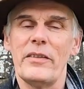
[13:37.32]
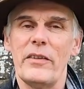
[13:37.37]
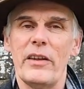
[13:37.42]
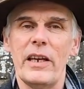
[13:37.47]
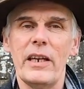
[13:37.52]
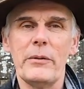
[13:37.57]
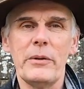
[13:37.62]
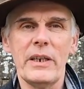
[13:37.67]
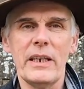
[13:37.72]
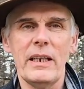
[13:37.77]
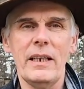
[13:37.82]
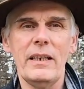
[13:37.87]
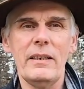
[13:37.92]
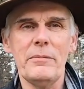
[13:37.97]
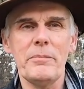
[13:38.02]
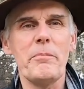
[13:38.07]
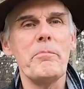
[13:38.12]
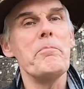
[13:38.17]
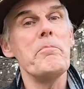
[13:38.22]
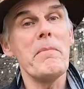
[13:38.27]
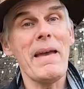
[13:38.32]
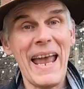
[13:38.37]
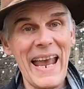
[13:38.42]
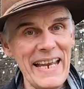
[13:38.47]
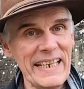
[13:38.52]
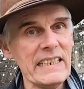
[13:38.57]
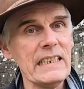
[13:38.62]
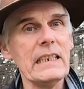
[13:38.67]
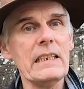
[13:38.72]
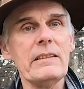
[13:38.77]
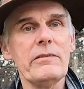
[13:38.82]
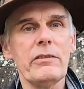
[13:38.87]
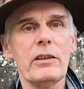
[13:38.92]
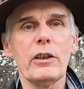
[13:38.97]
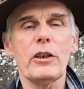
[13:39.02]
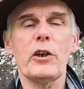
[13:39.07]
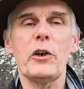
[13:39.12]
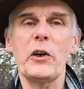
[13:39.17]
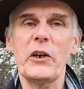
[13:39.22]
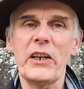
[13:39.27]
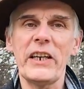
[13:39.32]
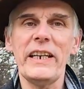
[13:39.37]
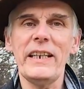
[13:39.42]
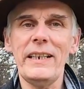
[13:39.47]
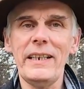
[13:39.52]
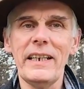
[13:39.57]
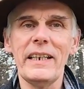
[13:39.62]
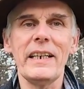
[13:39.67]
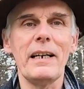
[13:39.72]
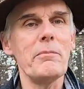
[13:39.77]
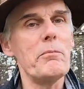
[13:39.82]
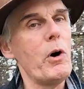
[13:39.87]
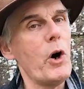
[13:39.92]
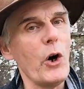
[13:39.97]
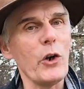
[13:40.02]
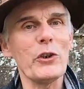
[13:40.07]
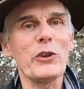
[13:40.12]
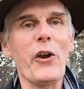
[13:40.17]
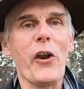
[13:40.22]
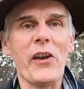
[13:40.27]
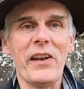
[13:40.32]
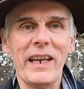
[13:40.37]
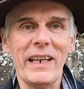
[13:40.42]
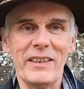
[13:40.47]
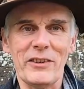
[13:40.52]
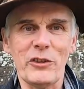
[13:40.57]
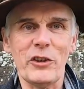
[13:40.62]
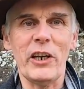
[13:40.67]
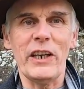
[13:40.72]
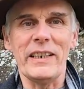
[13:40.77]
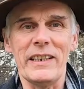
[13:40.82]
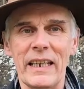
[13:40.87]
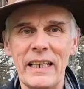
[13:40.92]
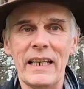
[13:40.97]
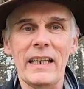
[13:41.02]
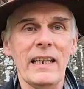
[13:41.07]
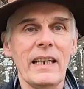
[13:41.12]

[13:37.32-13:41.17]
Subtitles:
there we are, medieval cooking in a modern kitchen.